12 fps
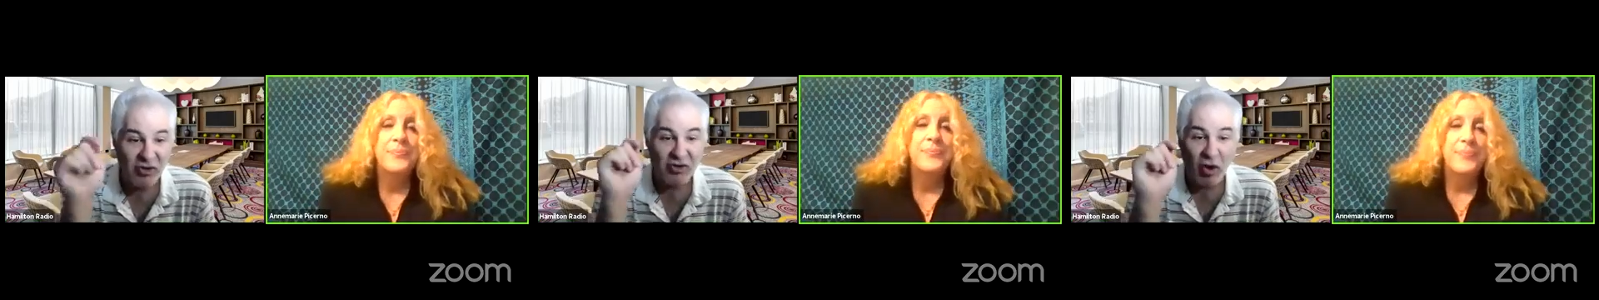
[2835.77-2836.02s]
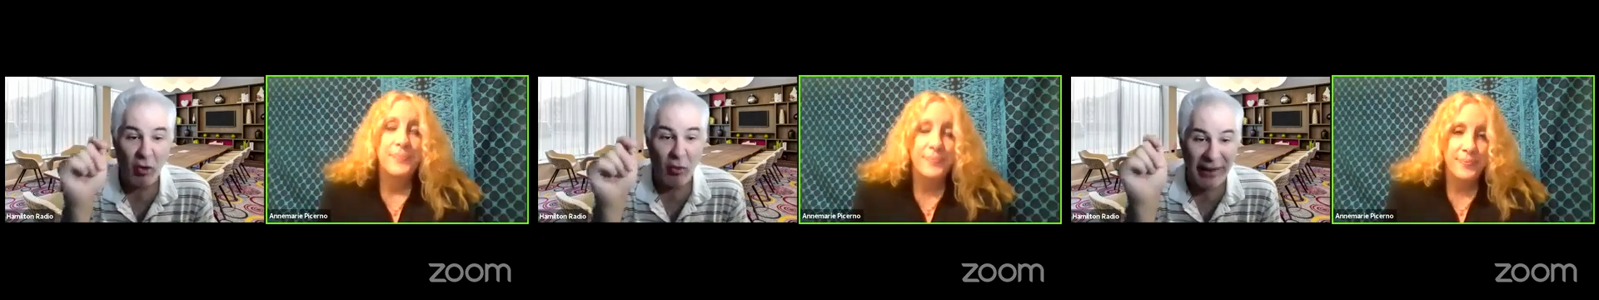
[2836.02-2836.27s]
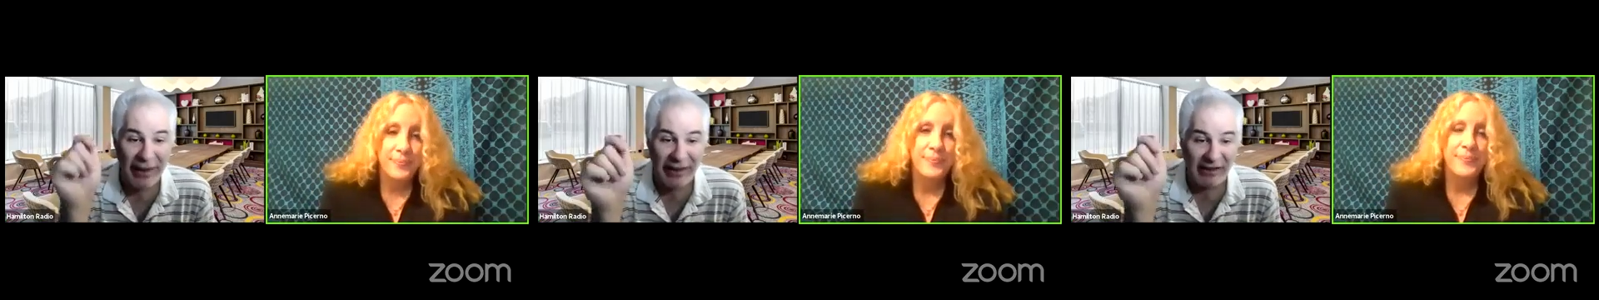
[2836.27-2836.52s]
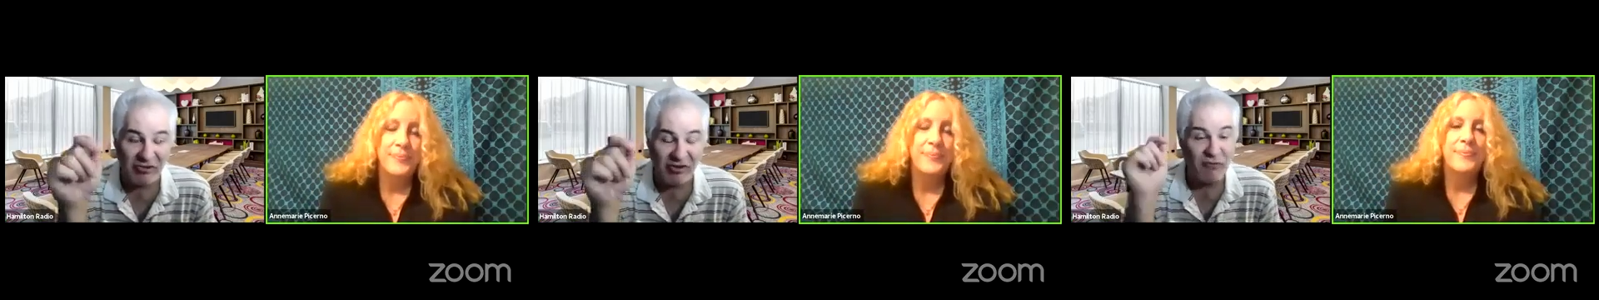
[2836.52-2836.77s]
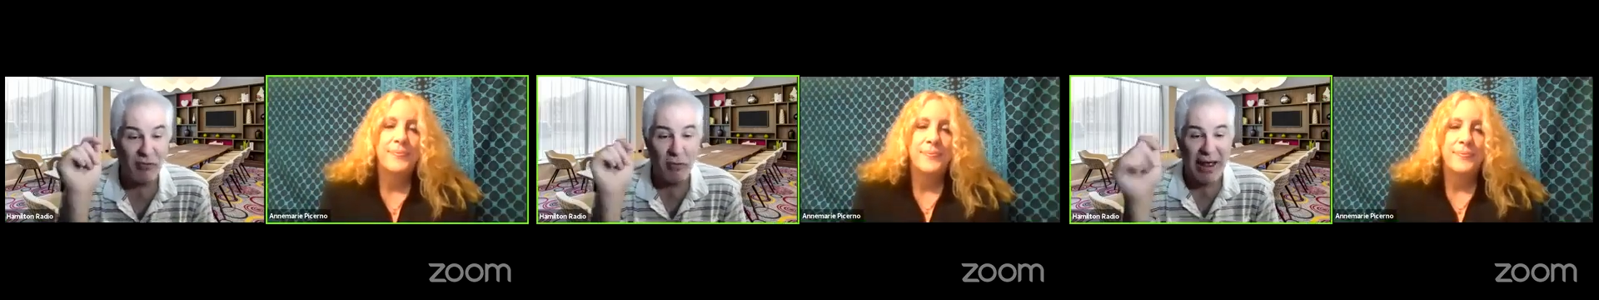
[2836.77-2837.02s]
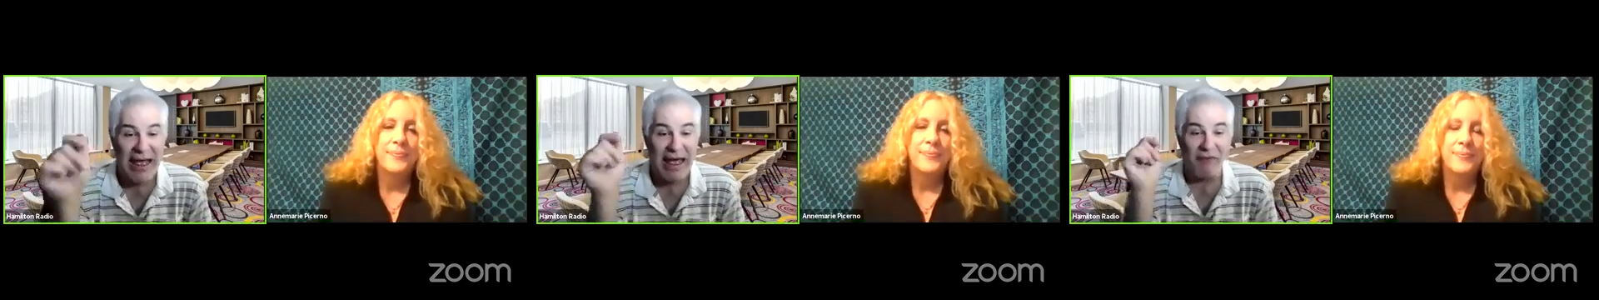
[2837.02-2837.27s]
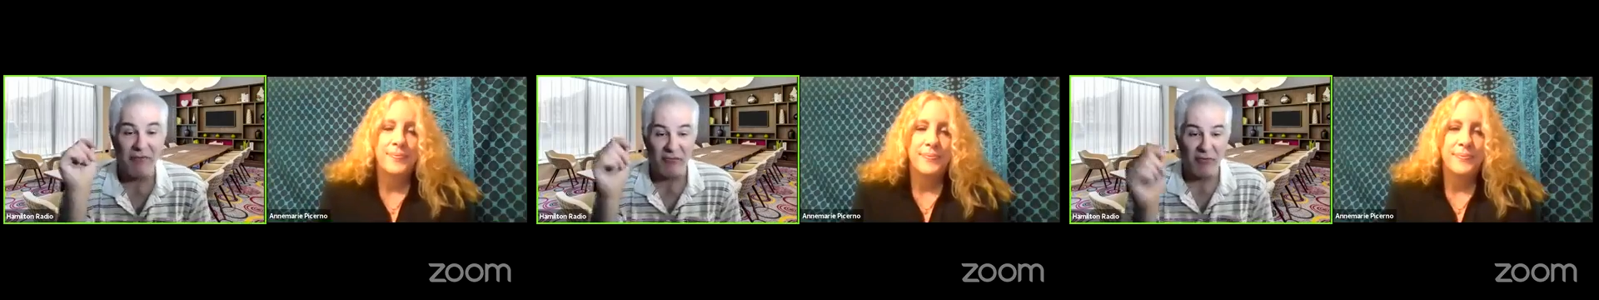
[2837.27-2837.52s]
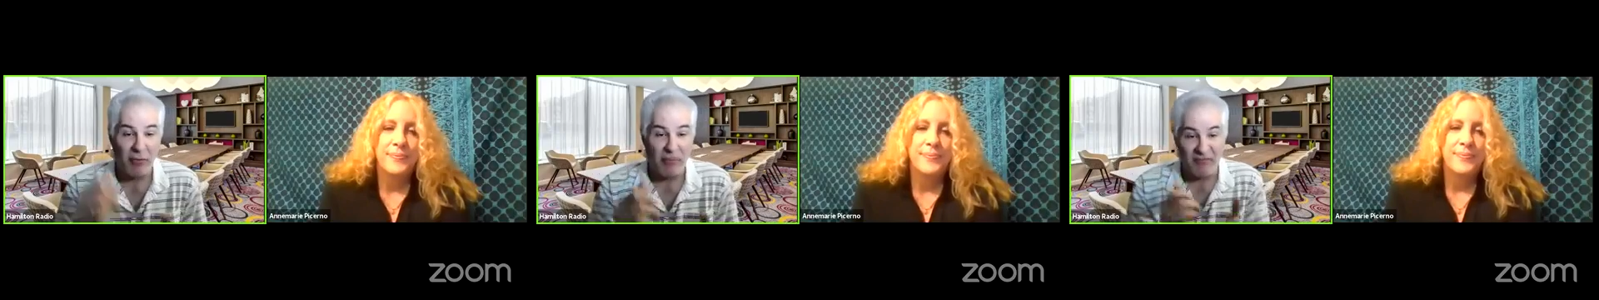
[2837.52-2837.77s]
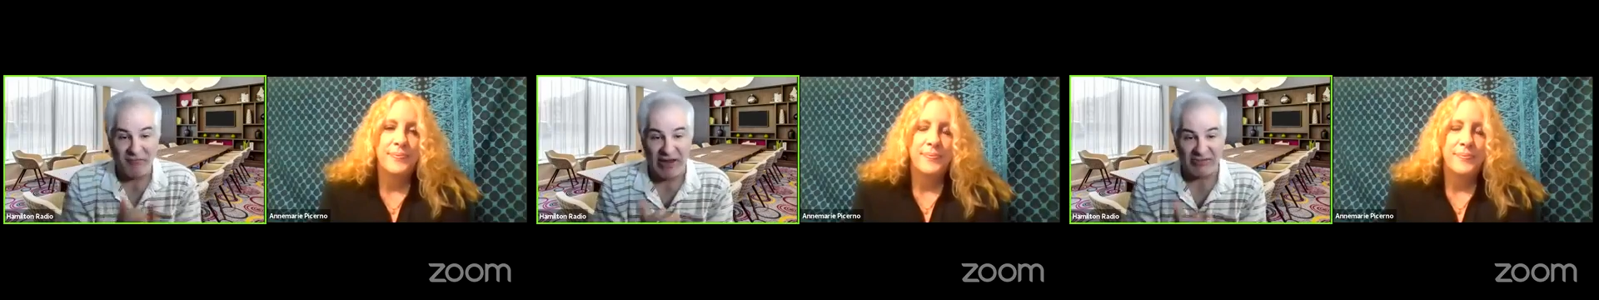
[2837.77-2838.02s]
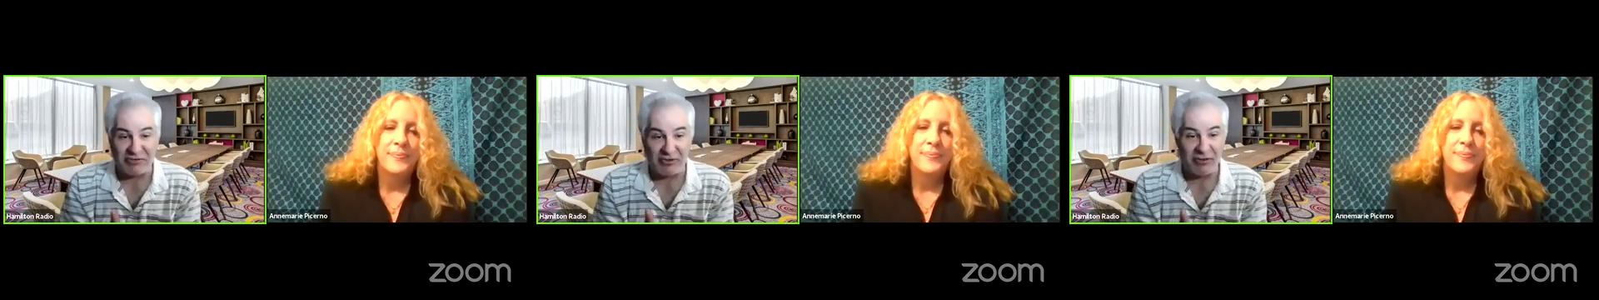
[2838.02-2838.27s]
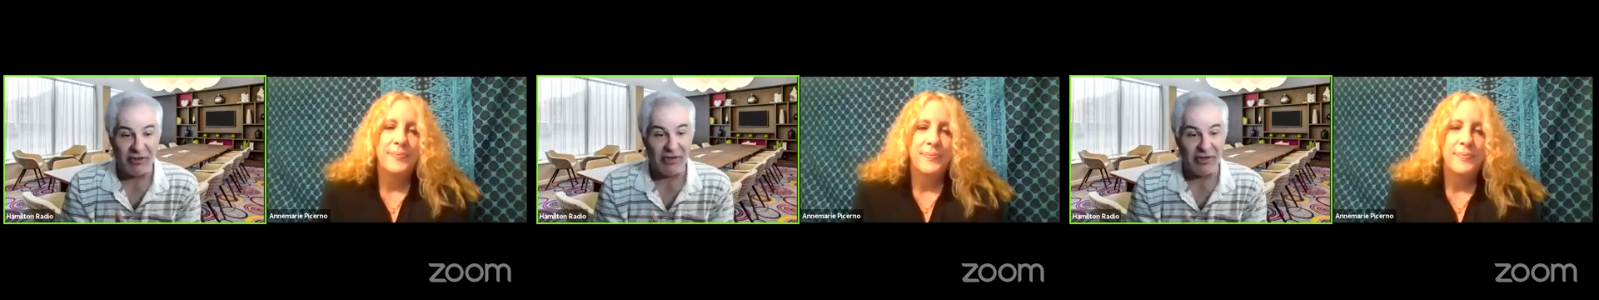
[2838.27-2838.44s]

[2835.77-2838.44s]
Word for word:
Speaker 1: Domains. If you have if you're a professional